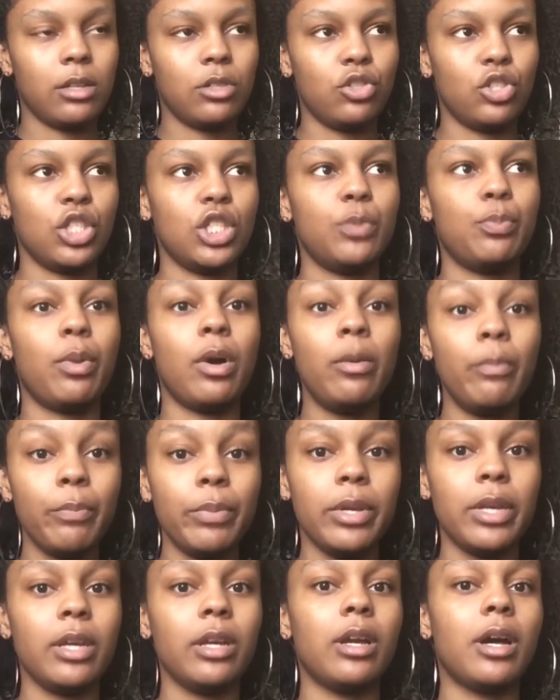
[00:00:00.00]
Just
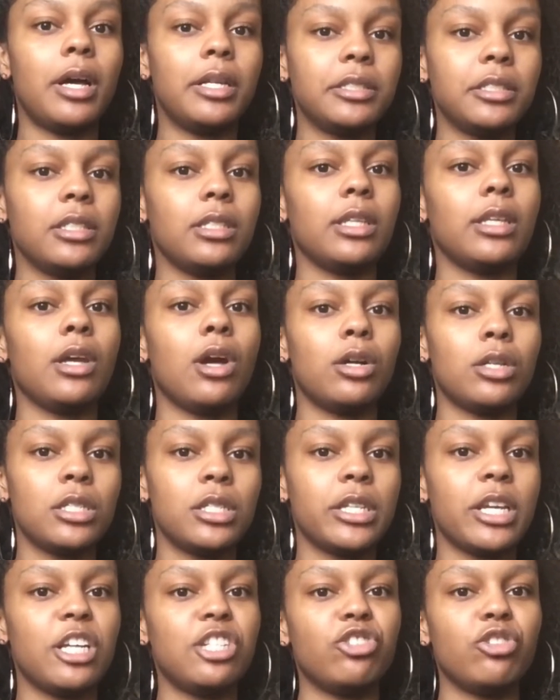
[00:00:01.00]
pumping constantly on a
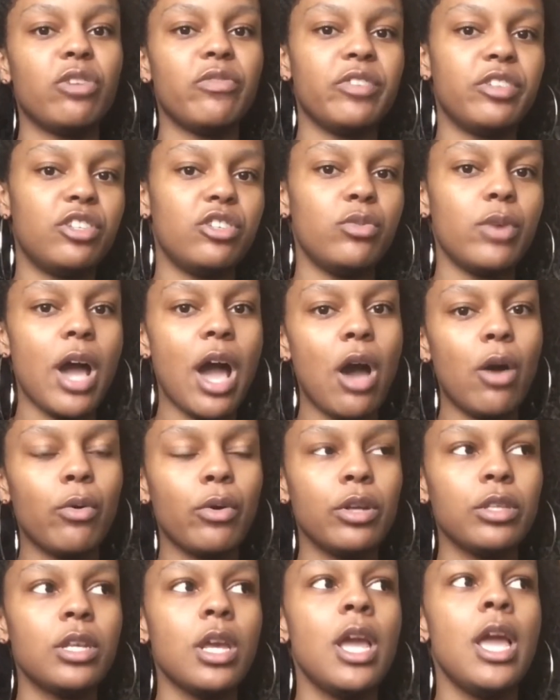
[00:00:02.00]
schedule every 2
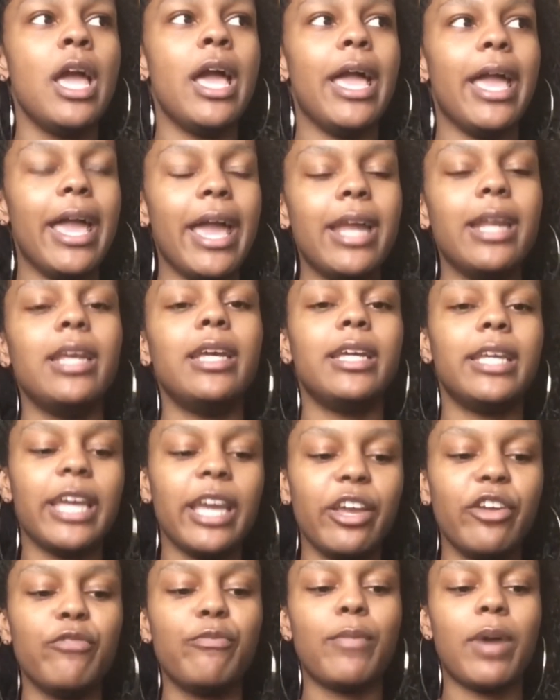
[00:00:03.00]
hours, and it
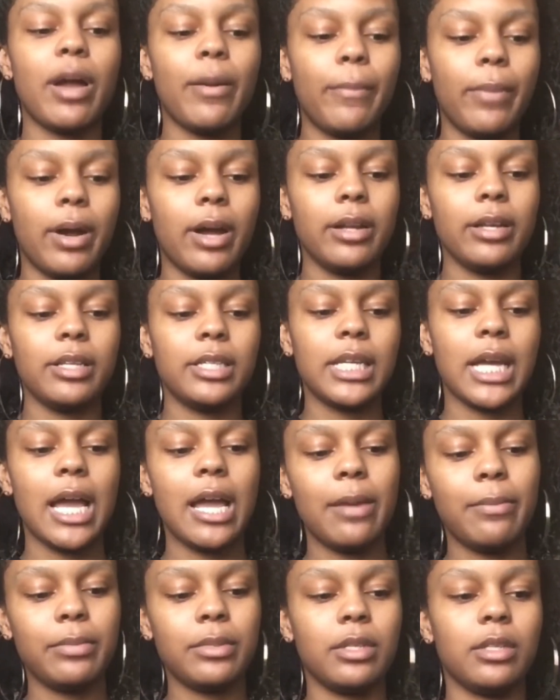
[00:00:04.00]
gave my body
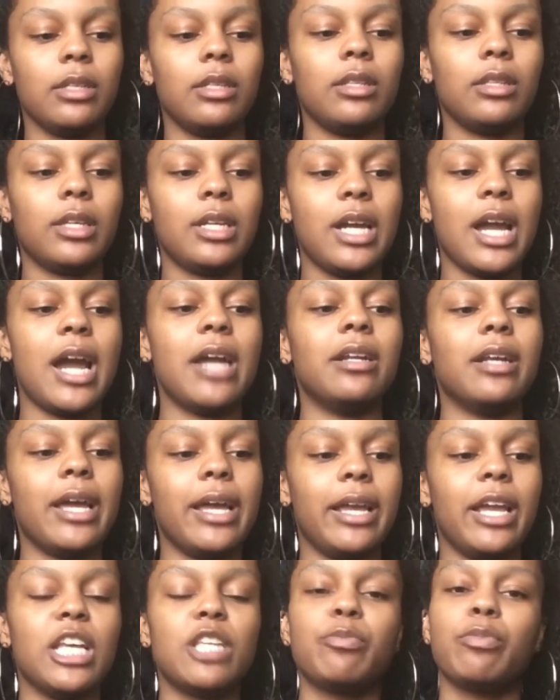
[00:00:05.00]
time to kind of, I
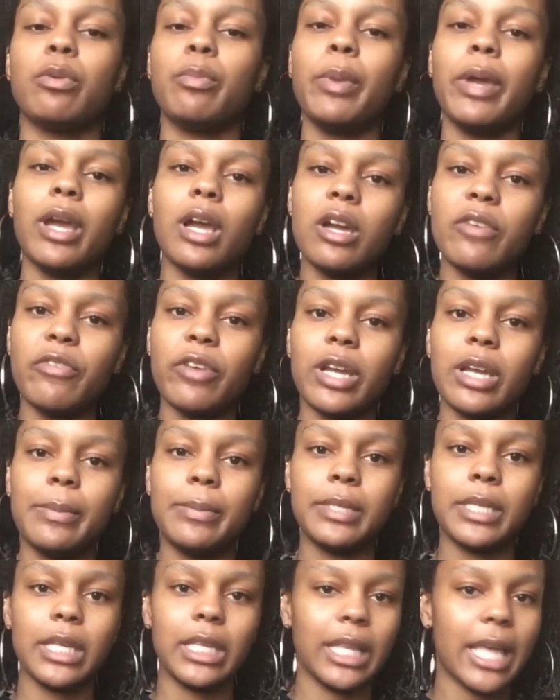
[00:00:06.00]
guess, prepare for him
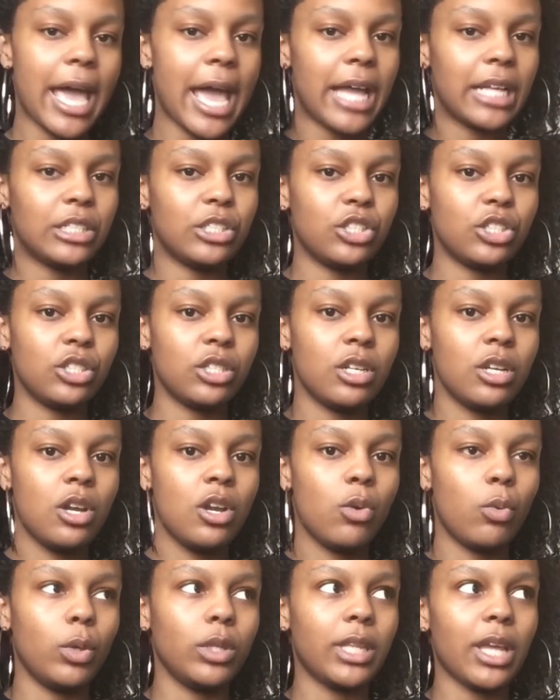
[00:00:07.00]
to latch
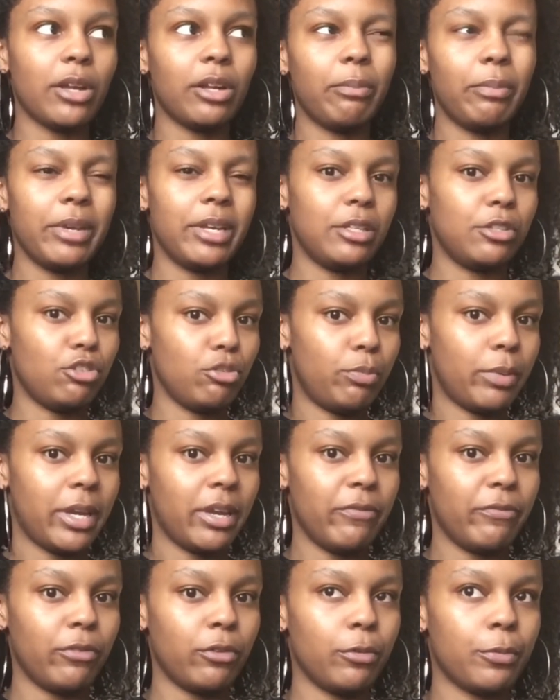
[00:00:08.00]
without it being too
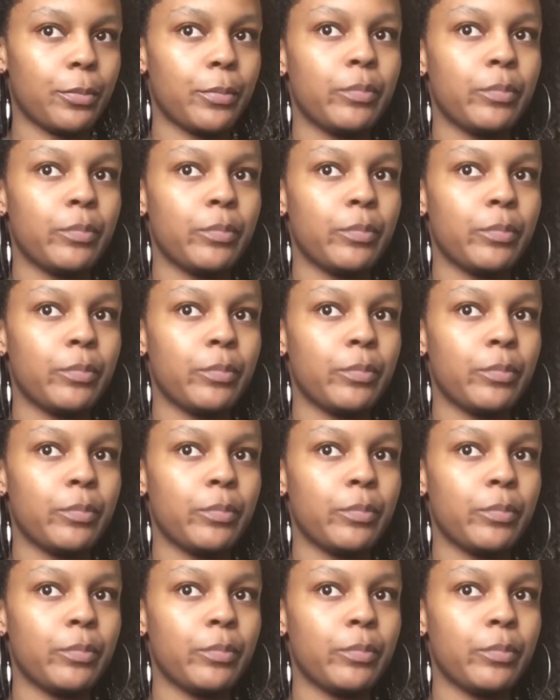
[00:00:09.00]
painful.